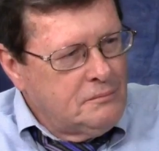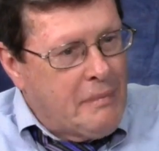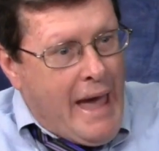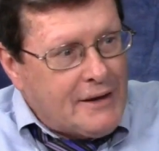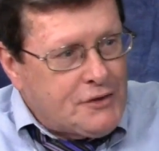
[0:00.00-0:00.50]

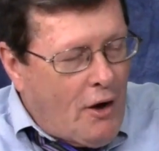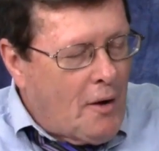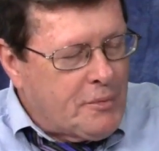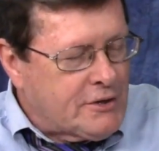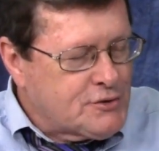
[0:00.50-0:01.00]
bad
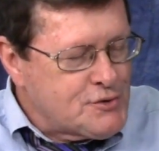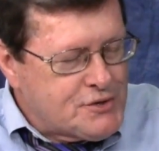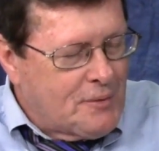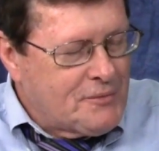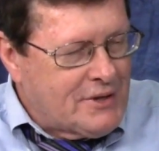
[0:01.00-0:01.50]
topics or
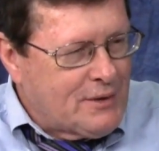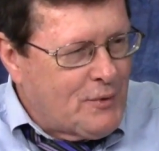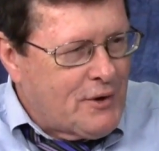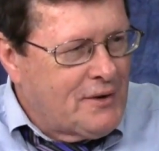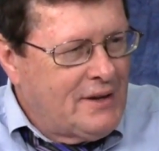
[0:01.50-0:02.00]
something
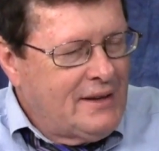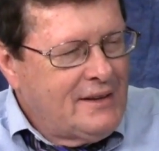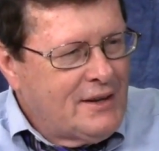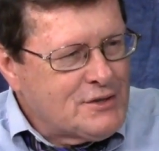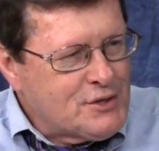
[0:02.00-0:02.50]
where
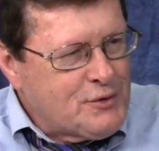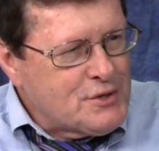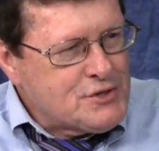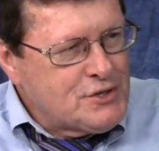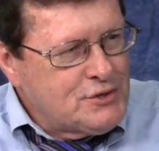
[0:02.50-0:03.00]
as a
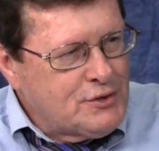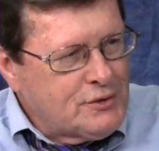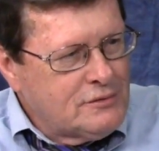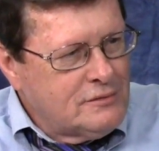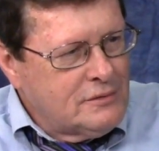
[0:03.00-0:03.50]
Christian you're
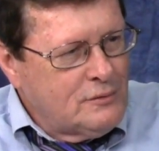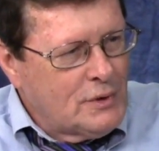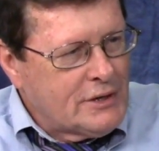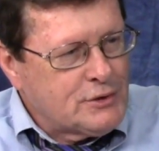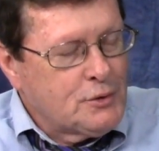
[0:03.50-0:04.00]

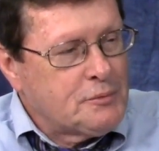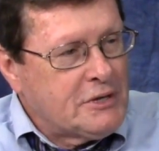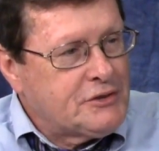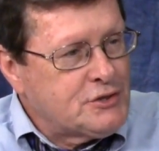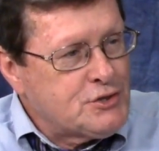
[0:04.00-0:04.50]
willing to
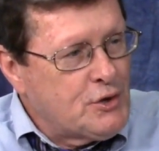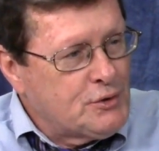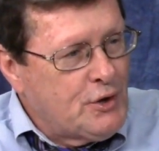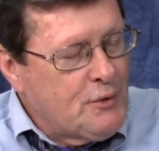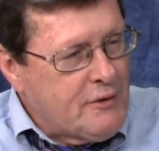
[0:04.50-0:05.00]
admit that you
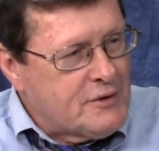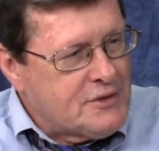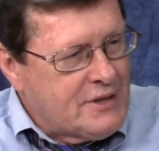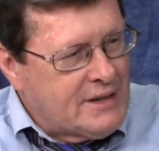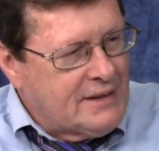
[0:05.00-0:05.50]
don't know
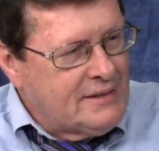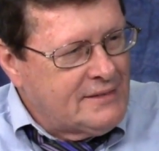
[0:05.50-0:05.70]
everything and